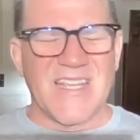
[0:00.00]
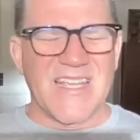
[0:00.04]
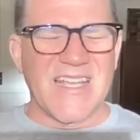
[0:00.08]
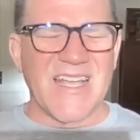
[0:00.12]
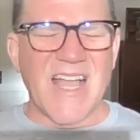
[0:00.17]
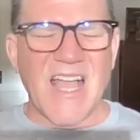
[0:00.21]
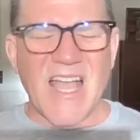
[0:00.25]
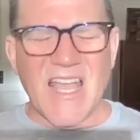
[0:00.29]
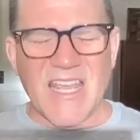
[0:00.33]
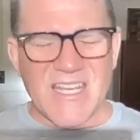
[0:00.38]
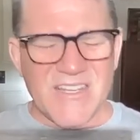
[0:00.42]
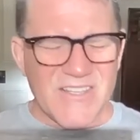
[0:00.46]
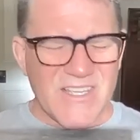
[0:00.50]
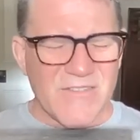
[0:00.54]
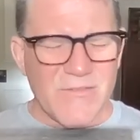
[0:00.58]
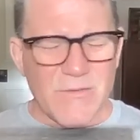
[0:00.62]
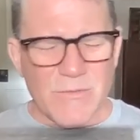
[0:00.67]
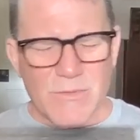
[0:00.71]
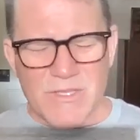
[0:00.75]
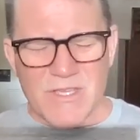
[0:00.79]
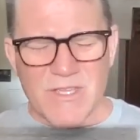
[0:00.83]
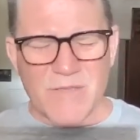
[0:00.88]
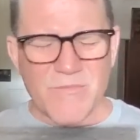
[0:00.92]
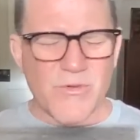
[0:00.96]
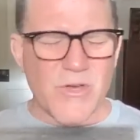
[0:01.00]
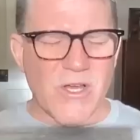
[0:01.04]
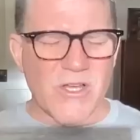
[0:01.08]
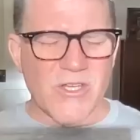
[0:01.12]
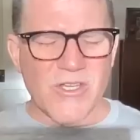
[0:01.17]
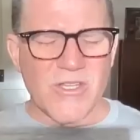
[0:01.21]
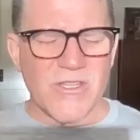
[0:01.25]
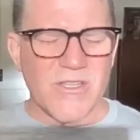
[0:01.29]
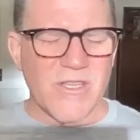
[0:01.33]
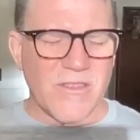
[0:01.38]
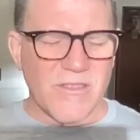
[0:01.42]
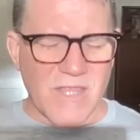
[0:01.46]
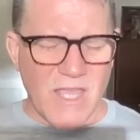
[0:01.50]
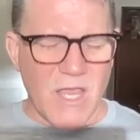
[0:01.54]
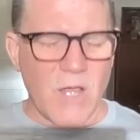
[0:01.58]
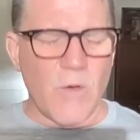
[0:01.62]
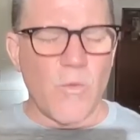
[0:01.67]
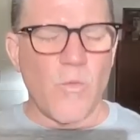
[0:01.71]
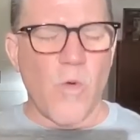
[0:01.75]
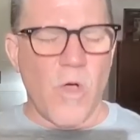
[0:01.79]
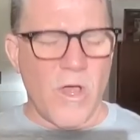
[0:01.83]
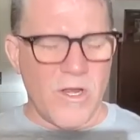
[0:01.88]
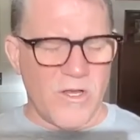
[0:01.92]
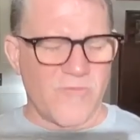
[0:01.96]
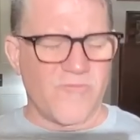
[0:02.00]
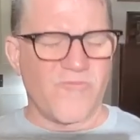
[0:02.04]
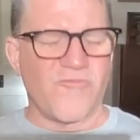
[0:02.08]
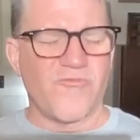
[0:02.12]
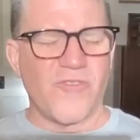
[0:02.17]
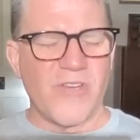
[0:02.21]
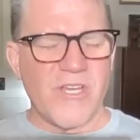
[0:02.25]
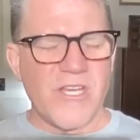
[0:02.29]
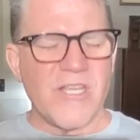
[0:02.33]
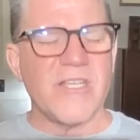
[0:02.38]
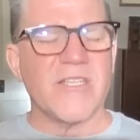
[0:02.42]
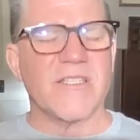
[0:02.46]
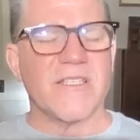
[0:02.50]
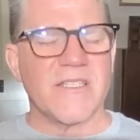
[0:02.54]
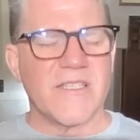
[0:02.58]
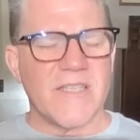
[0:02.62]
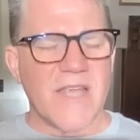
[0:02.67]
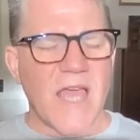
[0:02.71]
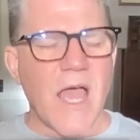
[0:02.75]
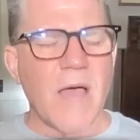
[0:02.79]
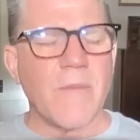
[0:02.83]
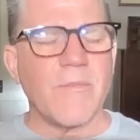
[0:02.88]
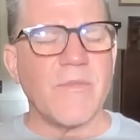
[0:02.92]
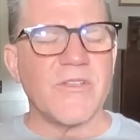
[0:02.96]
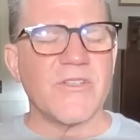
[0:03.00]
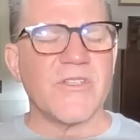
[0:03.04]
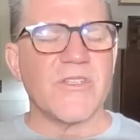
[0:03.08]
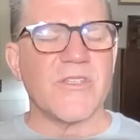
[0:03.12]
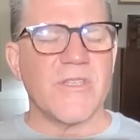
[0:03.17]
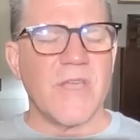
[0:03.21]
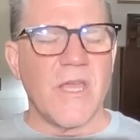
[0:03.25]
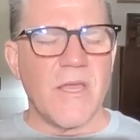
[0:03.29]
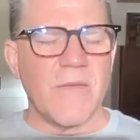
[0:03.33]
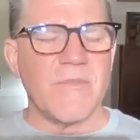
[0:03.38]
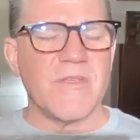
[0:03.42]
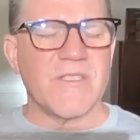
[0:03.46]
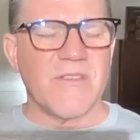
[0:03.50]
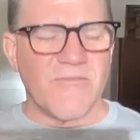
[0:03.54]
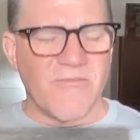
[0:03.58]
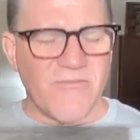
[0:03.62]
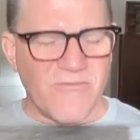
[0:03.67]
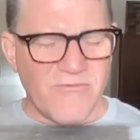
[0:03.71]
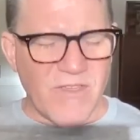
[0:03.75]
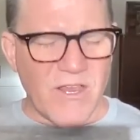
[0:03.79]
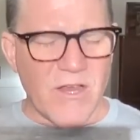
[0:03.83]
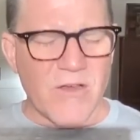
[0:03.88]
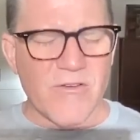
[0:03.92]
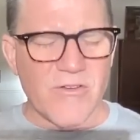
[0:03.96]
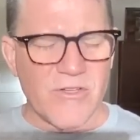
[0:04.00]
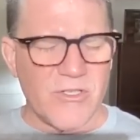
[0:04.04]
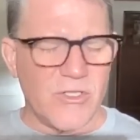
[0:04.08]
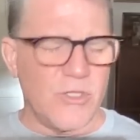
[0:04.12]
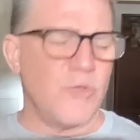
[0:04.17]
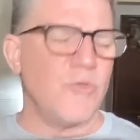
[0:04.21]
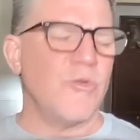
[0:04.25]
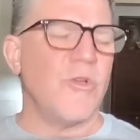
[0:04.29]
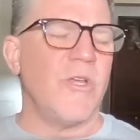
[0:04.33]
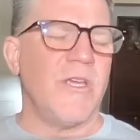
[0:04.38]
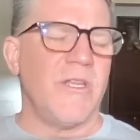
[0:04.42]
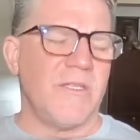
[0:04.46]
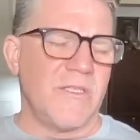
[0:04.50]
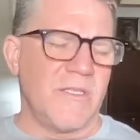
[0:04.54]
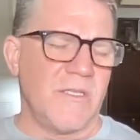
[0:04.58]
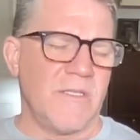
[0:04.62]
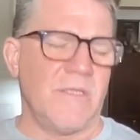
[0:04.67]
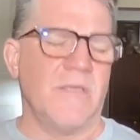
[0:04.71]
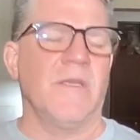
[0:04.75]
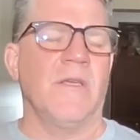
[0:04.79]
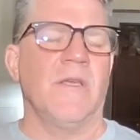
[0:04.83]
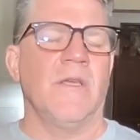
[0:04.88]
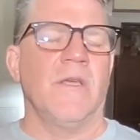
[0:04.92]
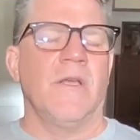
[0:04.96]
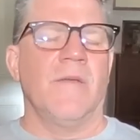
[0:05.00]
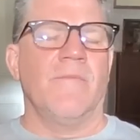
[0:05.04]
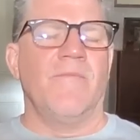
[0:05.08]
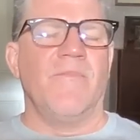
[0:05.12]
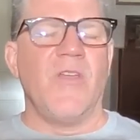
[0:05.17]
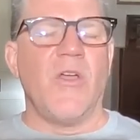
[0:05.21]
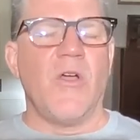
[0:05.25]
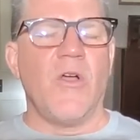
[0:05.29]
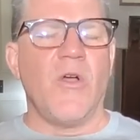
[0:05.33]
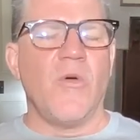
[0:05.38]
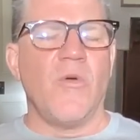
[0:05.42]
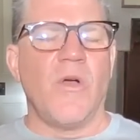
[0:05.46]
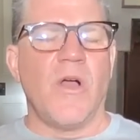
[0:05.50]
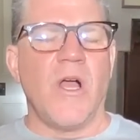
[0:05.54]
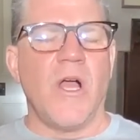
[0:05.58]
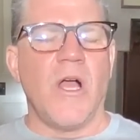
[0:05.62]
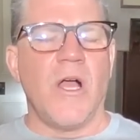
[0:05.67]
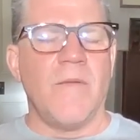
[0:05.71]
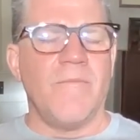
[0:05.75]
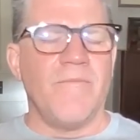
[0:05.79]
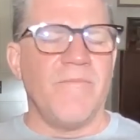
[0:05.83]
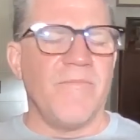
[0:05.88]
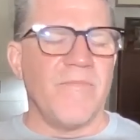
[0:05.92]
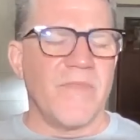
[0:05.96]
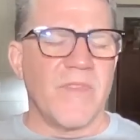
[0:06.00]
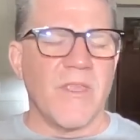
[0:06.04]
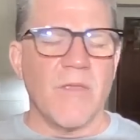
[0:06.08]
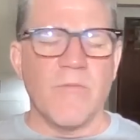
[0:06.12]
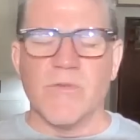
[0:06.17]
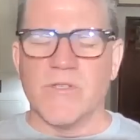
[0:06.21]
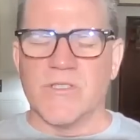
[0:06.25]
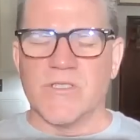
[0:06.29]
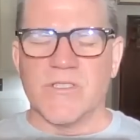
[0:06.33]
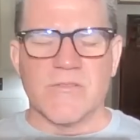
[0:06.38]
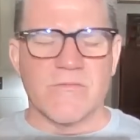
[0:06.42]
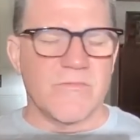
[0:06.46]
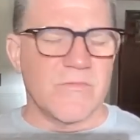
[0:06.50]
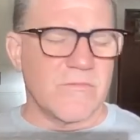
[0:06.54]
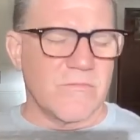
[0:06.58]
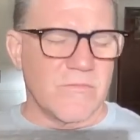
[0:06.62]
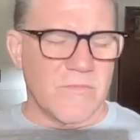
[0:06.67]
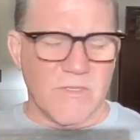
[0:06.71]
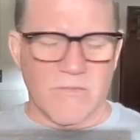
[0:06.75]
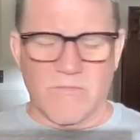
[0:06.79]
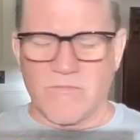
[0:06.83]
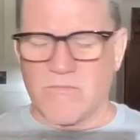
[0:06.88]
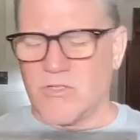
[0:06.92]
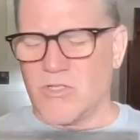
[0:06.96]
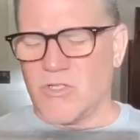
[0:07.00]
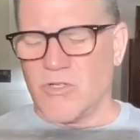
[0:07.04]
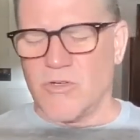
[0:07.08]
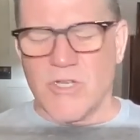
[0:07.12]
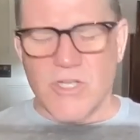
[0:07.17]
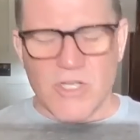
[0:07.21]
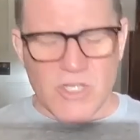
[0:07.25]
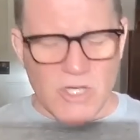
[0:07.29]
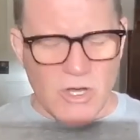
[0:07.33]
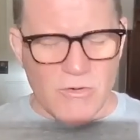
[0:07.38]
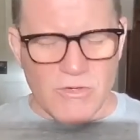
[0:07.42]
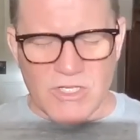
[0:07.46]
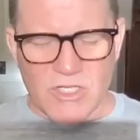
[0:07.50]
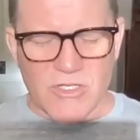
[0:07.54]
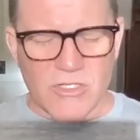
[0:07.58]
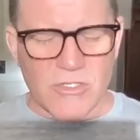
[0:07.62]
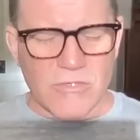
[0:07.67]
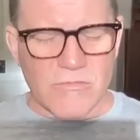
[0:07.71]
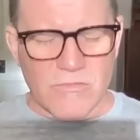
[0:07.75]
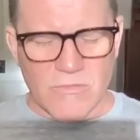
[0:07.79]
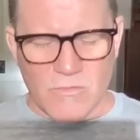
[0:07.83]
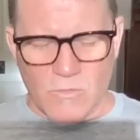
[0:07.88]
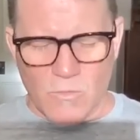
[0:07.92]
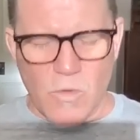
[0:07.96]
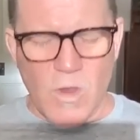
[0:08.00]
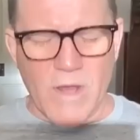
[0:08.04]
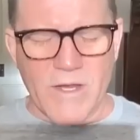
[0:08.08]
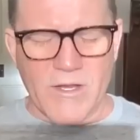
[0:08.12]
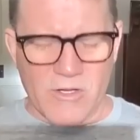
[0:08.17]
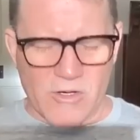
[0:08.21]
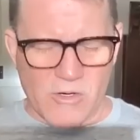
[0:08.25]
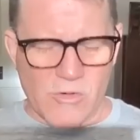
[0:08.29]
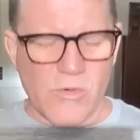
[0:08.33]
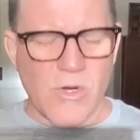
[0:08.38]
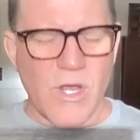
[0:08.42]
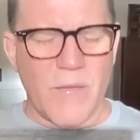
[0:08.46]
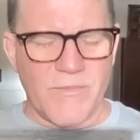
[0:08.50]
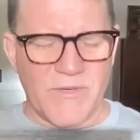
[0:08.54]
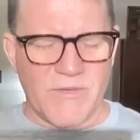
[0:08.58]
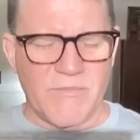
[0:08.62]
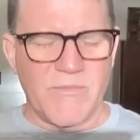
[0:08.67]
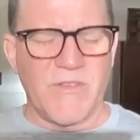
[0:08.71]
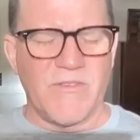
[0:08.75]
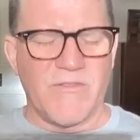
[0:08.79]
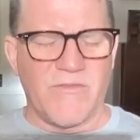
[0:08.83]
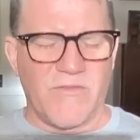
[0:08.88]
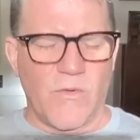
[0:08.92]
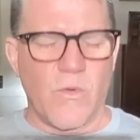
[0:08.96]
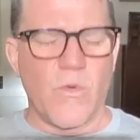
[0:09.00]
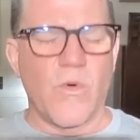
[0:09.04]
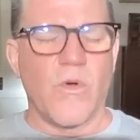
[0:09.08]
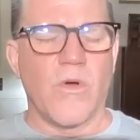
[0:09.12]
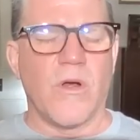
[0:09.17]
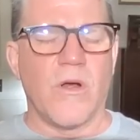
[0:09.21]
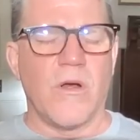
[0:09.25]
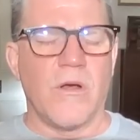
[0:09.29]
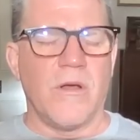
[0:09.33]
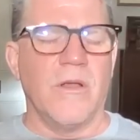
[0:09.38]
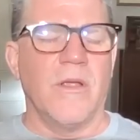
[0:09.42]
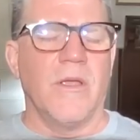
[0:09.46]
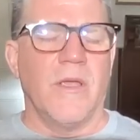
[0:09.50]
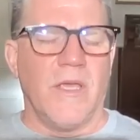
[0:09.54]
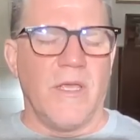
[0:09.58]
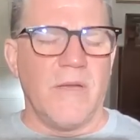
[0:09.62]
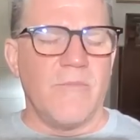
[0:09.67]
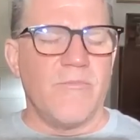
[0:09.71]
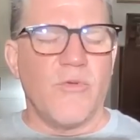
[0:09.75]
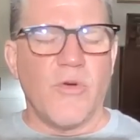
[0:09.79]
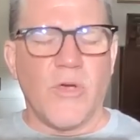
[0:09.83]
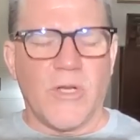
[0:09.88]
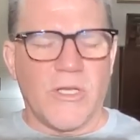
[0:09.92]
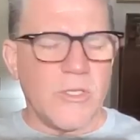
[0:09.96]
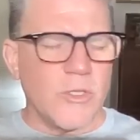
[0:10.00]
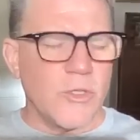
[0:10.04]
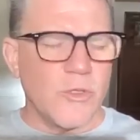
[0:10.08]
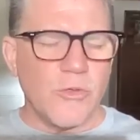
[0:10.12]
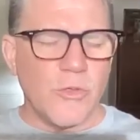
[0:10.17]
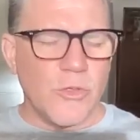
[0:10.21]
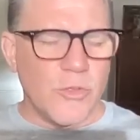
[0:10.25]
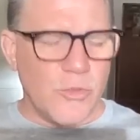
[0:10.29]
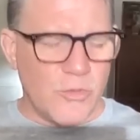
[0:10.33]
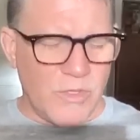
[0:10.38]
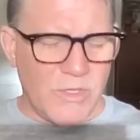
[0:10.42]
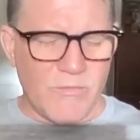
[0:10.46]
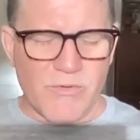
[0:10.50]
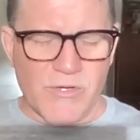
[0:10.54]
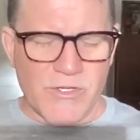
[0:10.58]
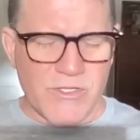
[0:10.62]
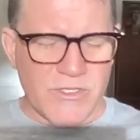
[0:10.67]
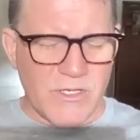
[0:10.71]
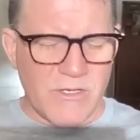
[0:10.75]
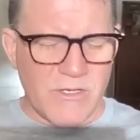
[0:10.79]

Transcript: kind of giving me the impression that they want to reestablish them as a fair unit. Now, it was the judiciary was quite corrupt before. It put Lula